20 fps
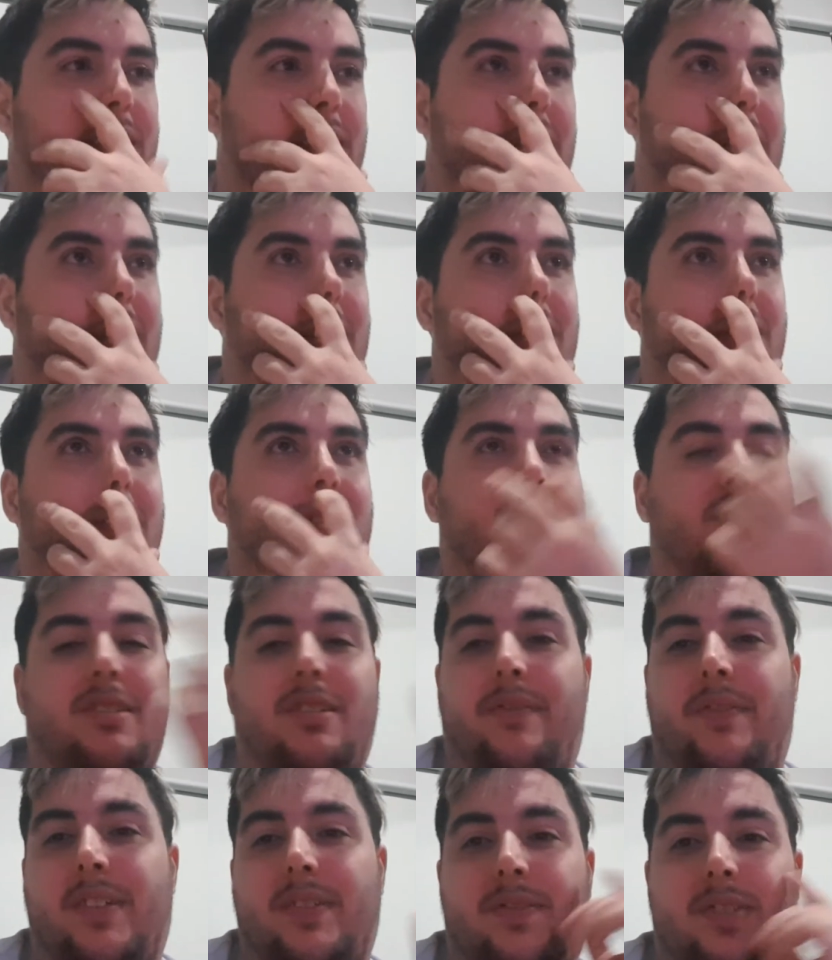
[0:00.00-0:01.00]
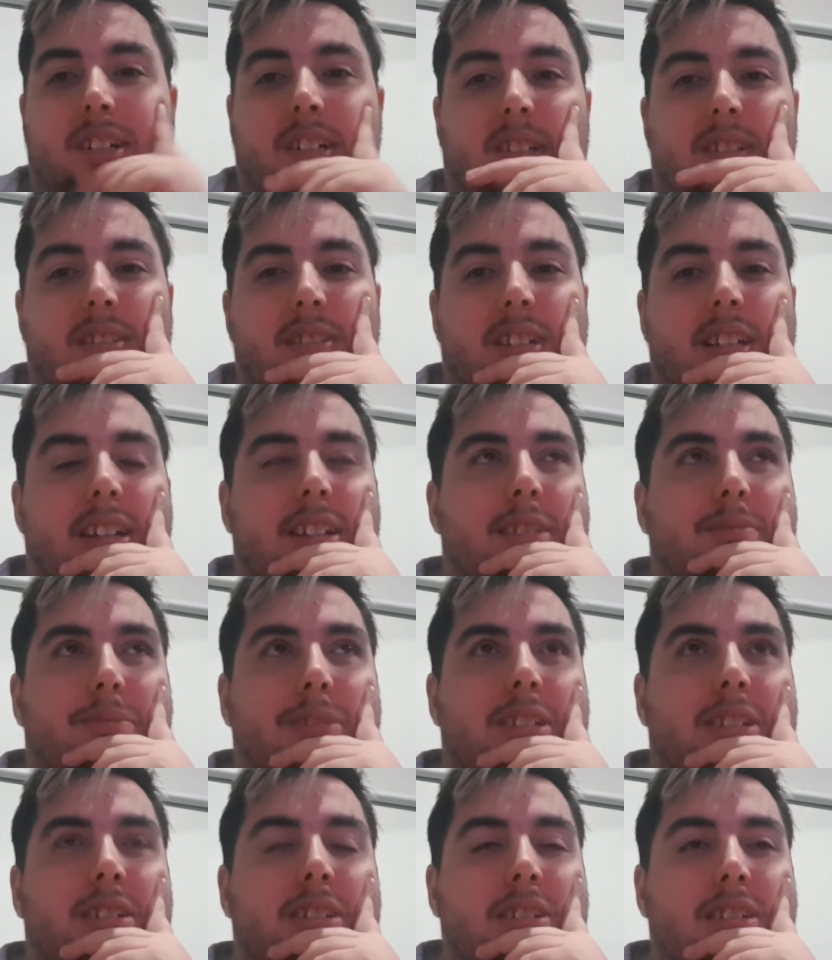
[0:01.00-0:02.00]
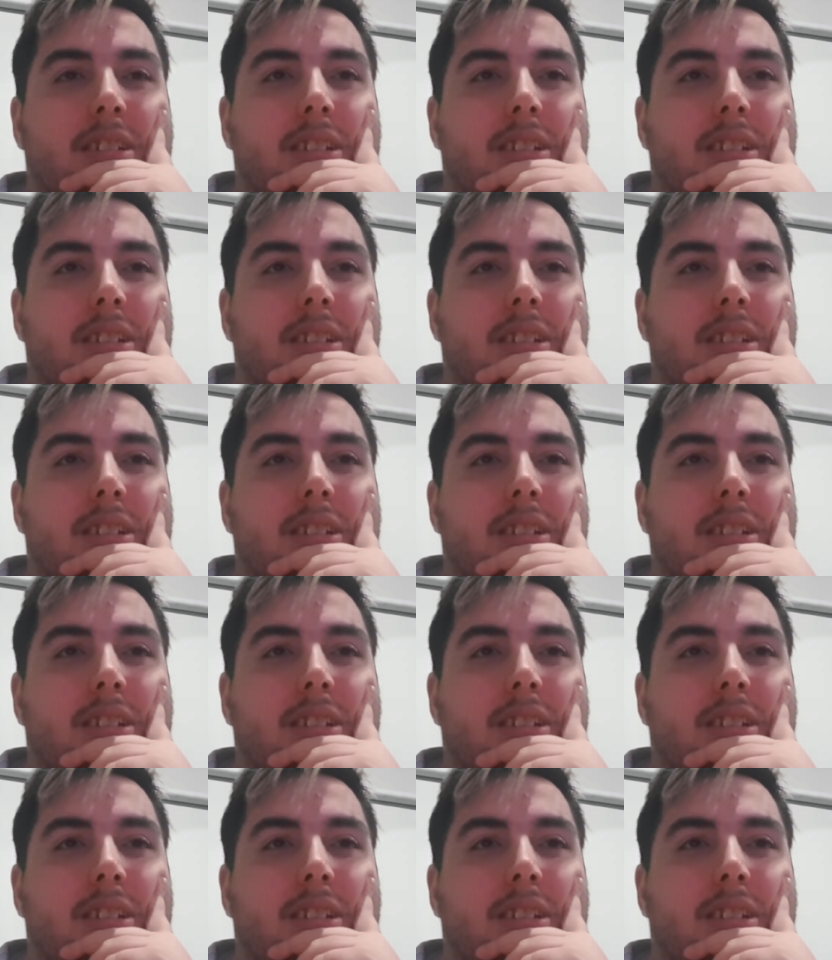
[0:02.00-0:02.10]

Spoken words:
out of the fucking enemy?